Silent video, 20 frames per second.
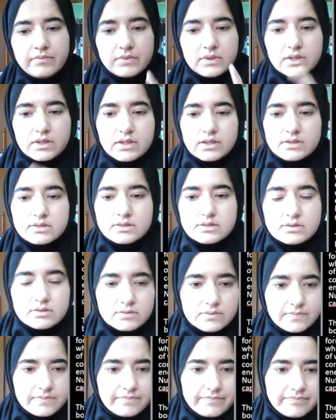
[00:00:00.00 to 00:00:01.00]
This
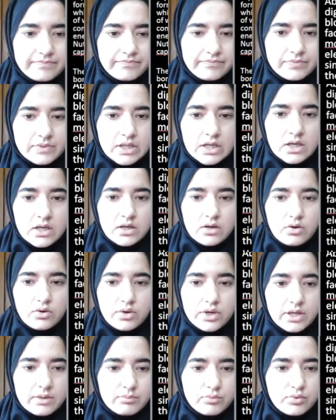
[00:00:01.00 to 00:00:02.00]

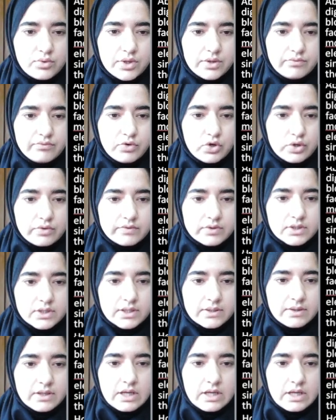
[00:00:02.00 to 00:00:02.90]
Okay, moving forward.